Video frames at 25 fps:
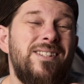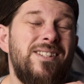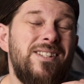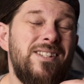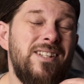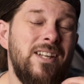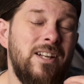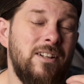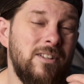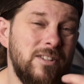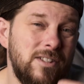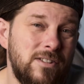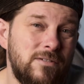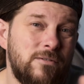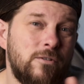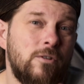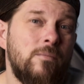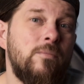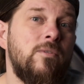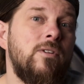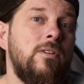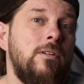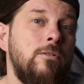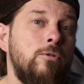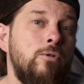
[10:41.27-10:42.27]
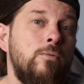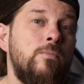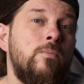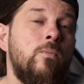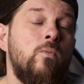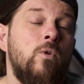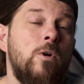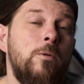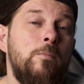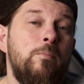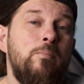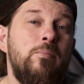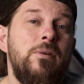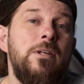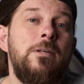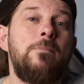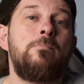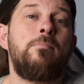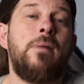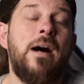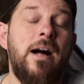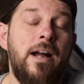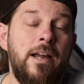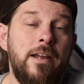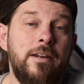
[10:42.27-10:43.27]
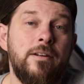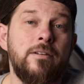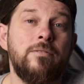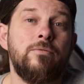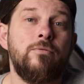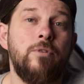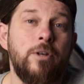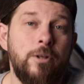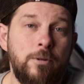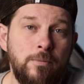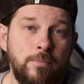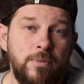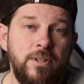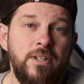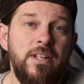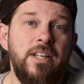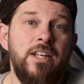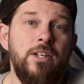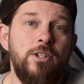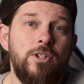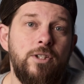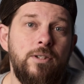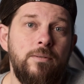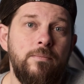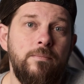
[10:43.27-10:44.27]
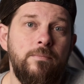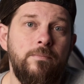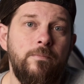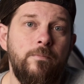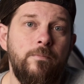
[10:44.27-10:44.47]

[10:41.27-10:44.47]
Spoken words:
Tales from the Loop would be my recommendation.